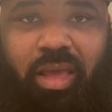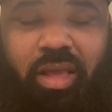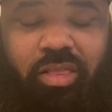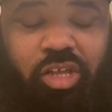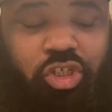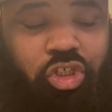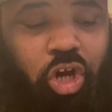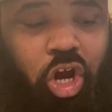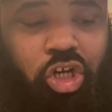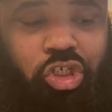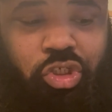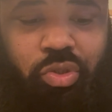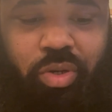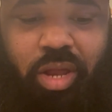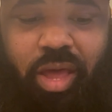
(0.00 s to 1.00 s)
The
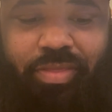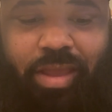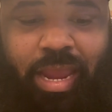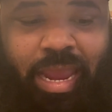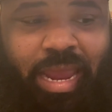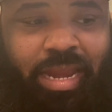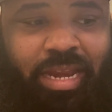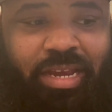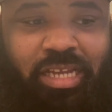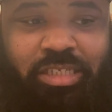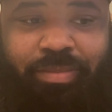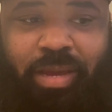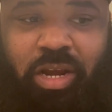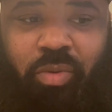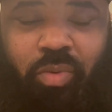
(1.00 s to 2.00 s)
Chargers, on the other hand, it
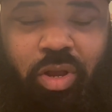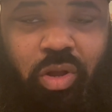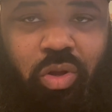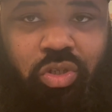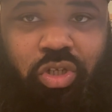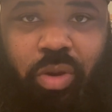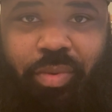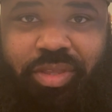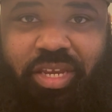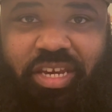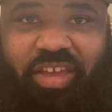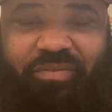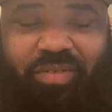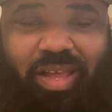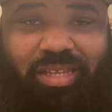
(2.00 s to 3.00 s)
doesn't matter what goes on with the
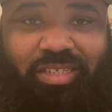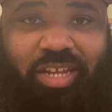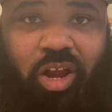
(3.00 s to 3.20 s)
defense.